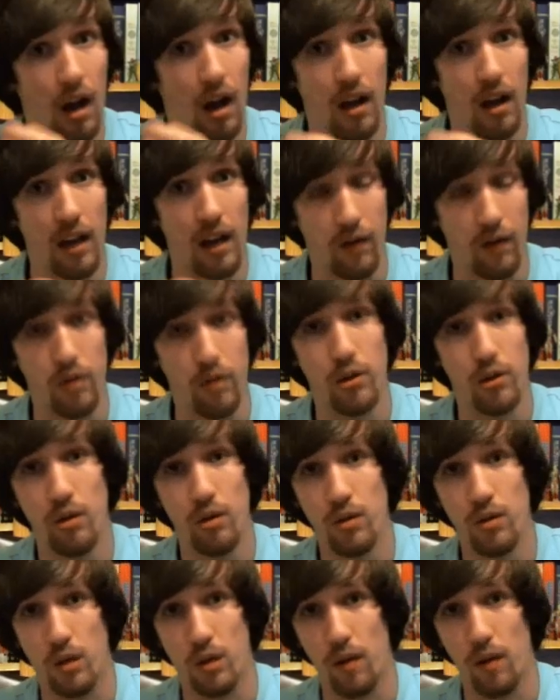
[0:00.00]
if you
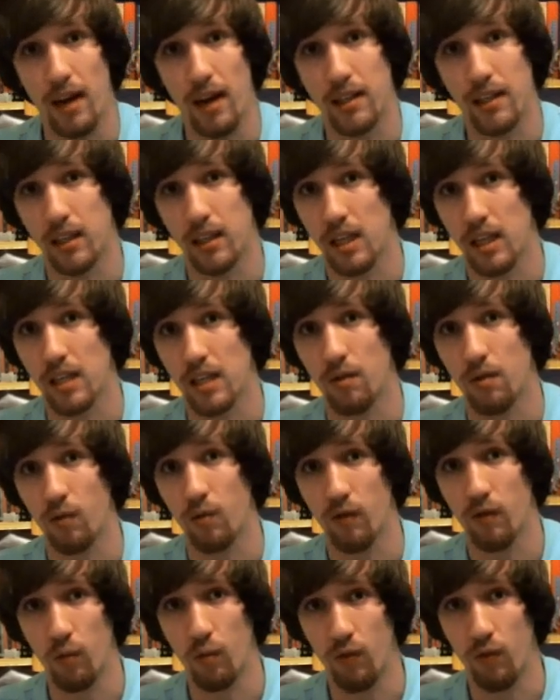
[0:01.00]
choose a race that doesn't
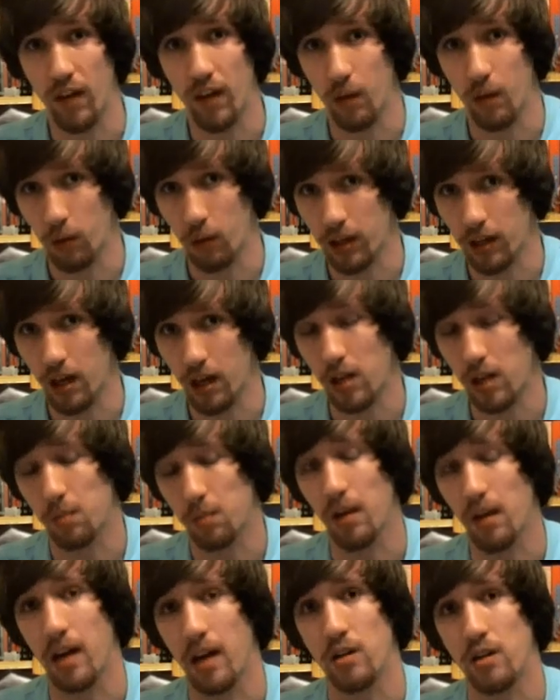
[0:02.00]
fit with the other
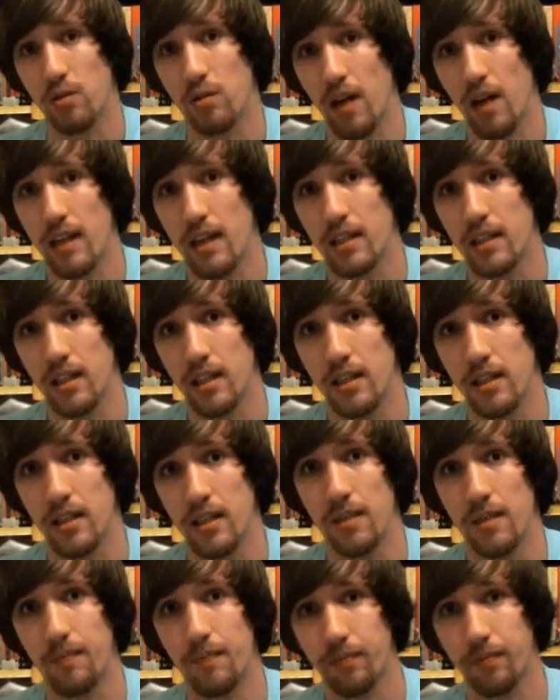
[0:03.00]
players'
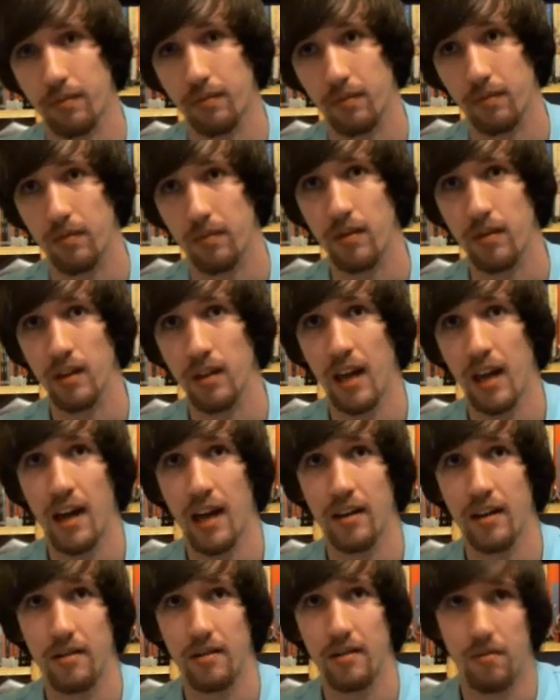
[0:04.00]
races.
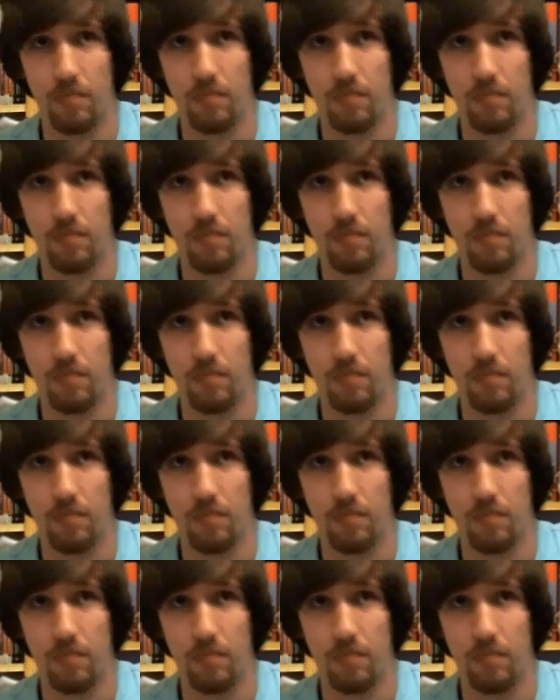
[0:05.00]
And